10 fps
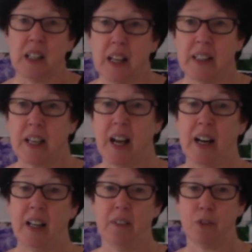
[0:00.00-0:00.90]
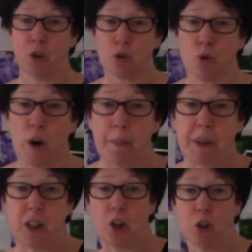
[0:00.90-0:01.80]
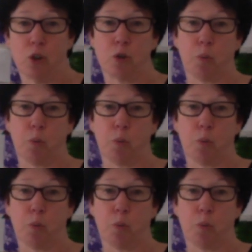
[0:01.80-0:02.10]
like that. Any of those great big huge